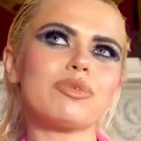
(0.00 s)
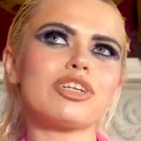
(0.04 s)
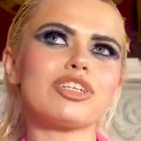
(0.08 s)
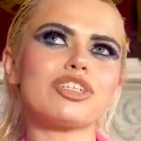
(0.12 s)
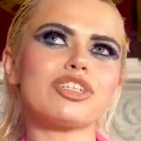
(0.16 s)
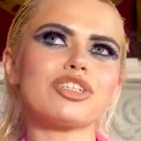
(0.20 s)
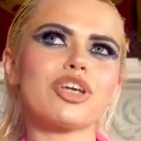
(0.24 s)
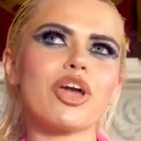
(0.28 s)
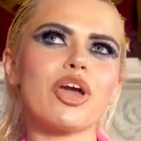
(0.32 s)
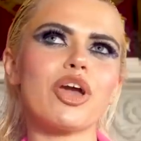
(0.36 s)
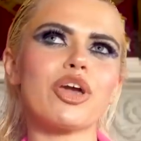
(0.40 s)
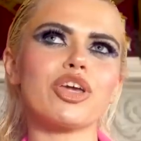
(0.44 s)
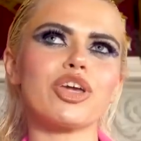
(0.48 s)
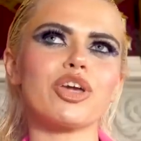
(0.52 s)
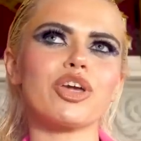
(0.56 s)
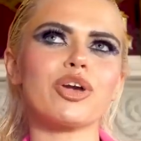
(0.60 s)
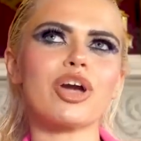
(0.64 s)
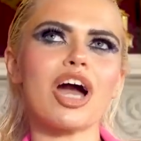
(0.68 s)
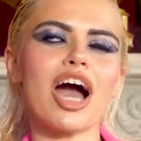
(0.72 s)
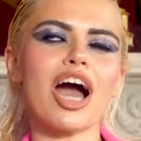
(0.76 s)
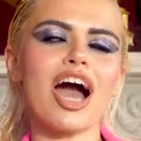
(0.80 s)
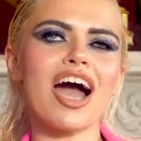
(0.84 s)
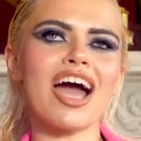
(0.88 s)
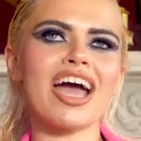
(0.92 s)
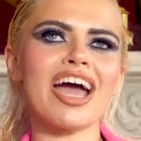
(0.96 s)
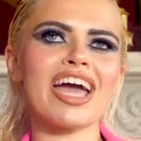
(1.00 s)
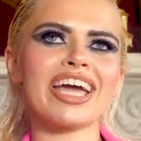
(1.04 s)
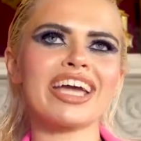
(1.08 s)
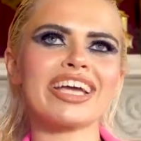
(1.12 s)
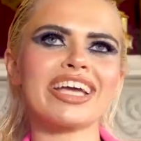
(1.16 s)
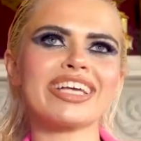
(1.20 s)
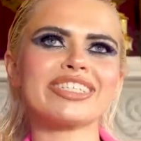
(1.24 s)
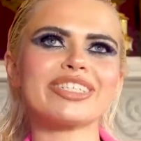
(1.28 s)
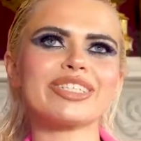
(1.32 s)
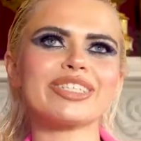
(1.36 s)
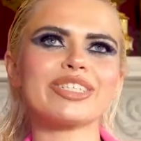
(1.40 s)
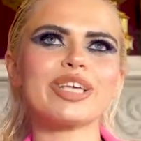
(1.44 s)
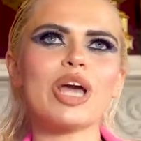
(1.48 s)
want to show you
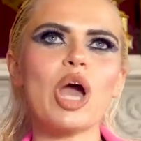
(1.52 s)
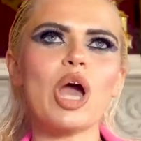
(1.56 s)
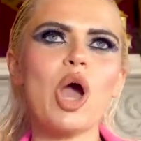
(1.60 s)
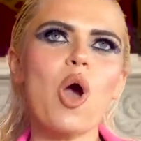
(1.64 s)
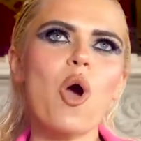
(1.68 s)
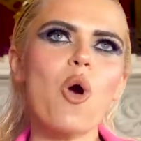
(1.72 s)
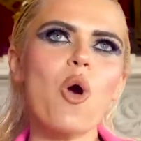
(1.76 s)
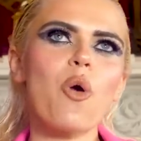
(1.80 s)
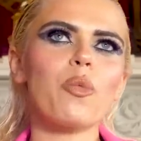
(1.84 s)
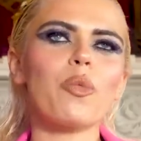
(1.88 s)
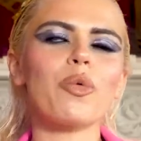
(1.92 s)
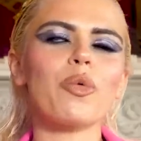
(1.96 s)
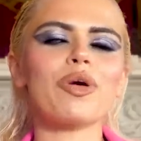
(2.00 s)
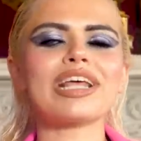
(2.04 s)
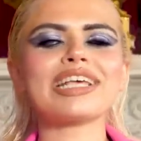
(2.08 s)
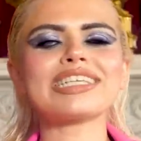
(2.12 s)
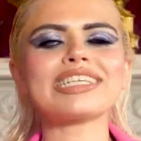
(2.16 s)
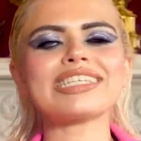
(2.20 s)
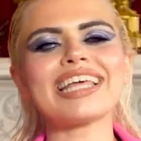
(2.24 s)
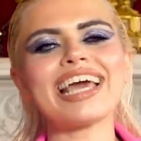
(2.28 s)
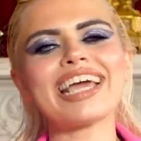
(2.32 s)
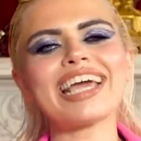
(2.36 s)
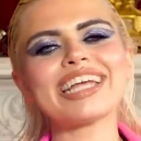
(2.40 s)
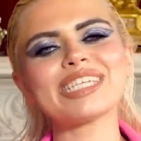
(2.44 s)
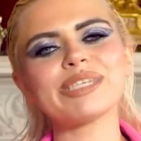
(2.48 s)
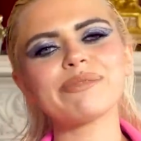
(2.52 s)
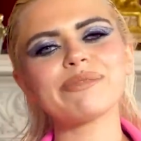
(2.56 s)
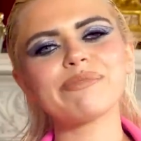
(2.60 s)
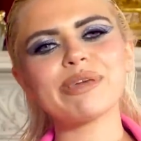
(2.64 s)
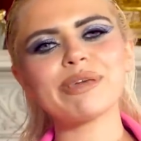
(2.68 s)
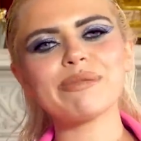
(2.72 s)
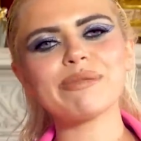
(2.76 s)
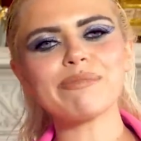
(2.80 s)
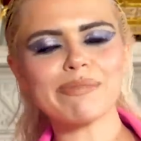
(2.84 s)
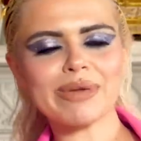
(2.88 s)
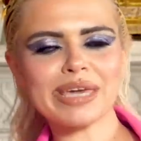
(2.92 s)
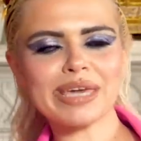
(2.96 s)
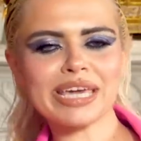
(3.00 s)
guys what it's like to
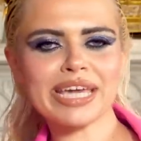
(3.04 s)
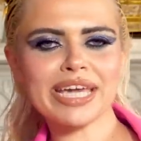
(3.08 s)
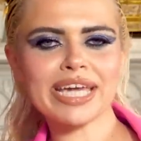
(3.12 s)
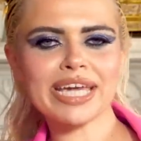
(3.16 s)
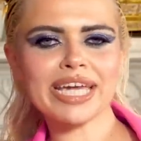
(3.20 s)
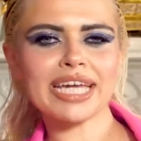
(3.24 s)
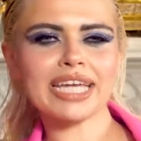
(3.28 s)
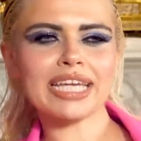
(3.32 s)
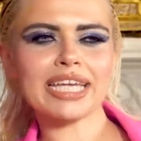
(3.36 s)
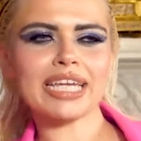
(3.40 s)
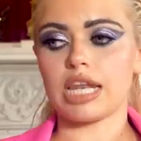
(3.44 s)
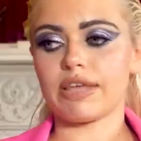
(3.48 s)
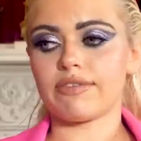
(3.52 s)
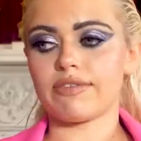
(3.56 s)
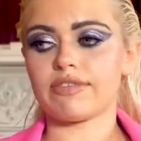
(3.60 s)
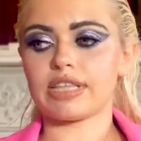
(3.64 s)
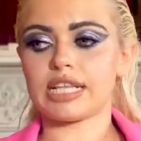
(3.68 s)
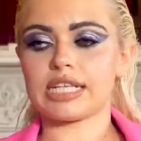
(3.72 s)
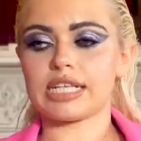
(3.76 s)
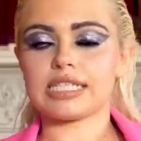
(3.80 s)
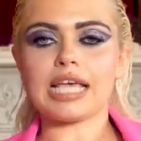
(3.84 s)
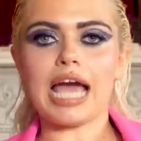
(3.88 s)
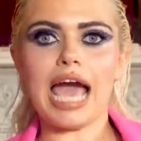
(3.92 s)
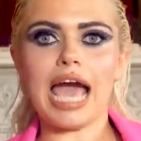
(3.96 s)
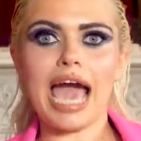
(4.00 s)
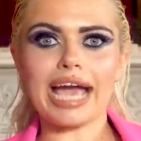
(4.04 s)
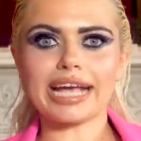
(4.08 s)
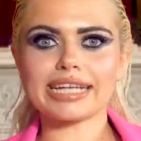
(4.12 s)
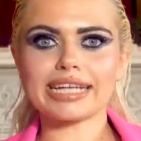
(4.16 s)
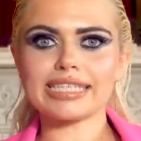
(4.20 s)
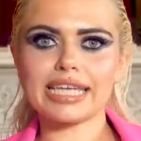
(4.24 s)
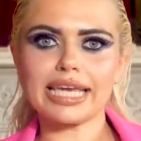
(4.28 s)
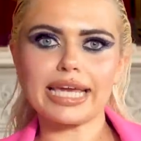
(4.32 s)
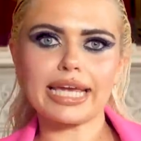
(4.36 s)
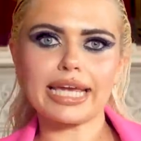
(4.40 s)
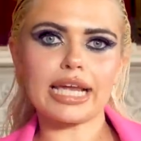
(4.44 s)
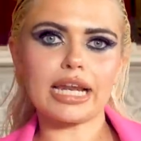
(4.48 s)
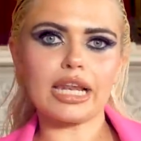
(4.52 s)
be me living this hectic